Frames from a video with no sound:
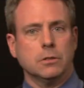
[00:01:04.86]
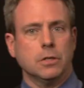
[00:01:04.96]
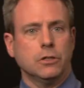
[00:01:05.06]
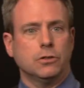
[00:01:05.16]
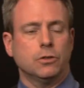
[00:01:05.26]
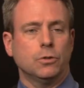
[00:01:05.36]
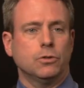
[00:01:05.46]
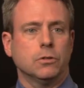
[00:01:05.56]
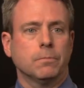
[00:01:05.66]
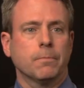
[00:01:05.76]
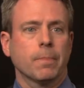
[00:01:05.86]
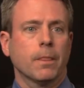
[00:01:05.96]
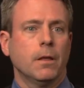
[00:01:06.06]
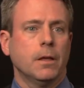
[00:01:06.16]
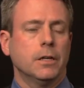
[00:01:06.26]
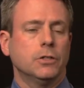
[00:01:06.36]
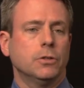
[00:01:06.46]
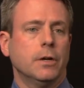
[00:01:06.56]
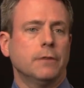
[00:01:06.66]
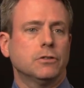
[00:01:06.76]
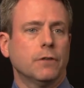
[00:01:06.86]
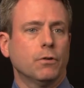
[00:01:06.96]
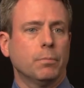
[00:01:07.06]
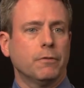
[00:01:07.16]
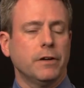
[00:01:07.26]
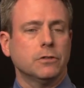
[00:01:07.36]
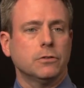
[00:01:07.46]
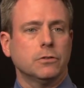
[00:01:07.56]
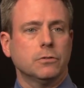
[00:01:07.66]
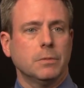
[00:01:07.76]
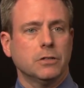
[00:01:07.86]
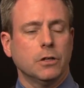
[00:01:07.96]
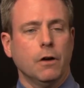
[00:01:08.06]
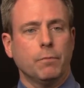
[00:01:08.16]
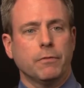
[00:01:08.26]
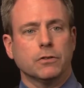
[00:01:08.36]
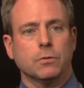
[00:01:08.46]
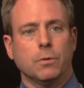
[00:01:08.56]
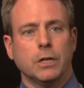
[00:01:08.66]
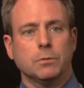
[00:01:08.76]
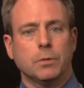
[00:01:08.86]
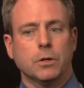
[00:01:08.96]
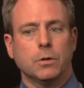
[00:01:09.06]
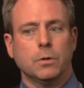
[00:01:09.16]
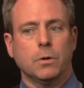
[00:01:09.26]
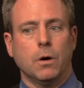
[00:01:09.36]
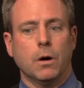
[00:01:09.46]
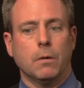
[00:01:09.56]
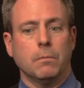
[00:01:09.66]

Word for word: institution is you have several professors, myself, Professor Weisberg, who are